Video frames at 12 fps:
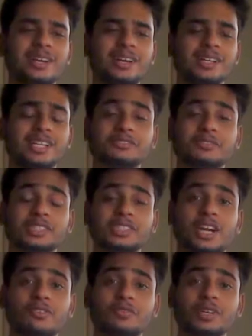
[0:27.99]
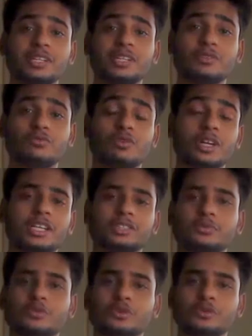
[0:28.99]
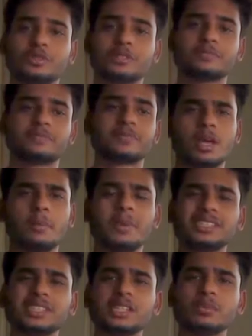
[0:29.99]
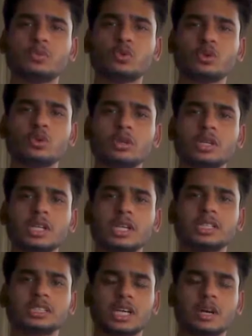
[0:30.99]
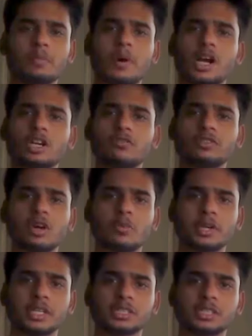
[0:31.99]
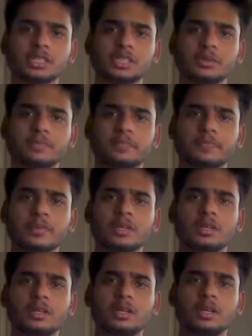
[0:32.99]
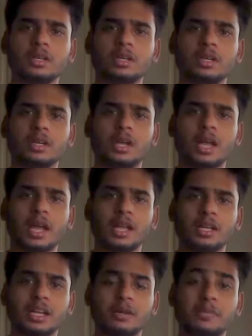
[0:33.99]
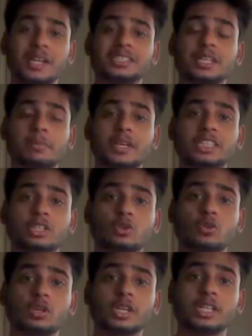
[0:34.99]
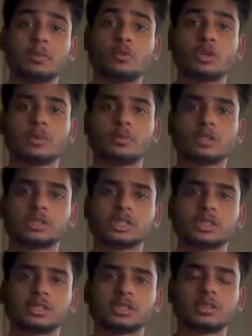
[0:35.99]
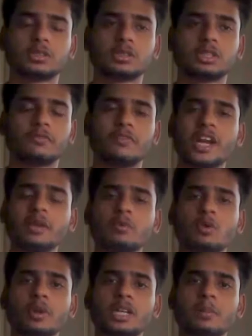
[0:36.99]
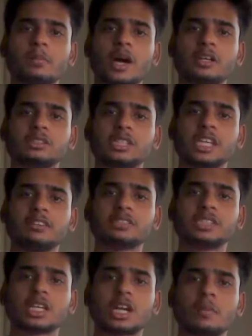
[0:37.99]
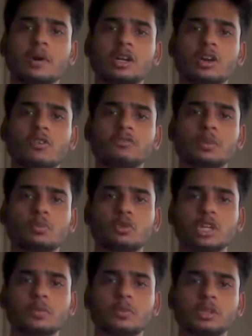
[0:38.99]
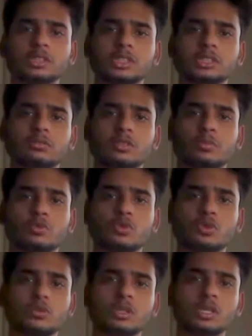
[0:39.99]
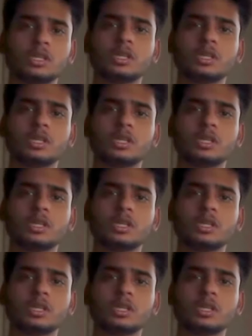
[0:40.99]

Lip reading: Let's first start with what is bootloader. Basically, bootloader is a part of the operating system and it plays a major role in the booting process. The very moment the BIOS gives the command of the booting process to the bootloader